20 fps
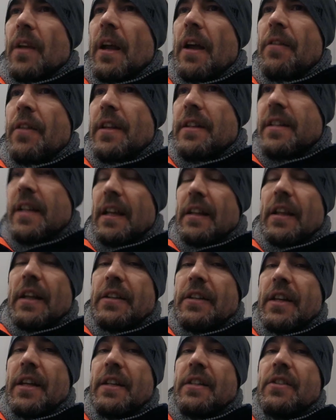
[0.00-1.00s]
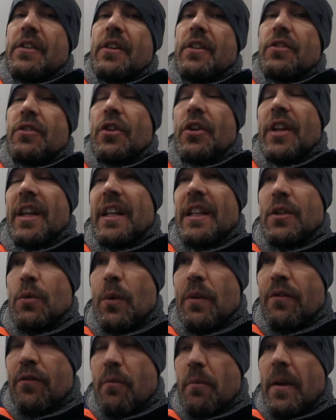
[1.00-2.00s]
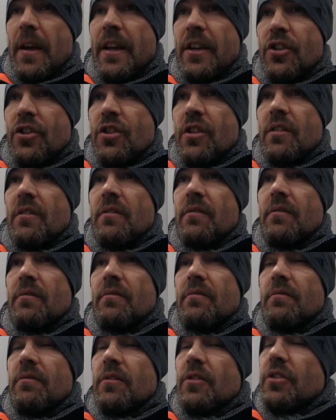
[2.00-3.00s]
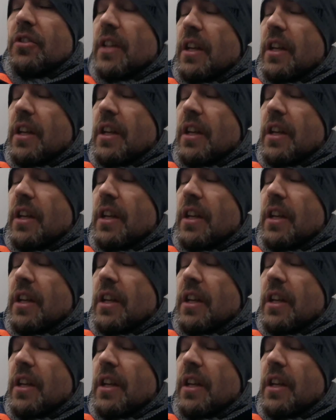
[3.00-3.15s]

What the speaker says: and then take that data, turn it into information. Because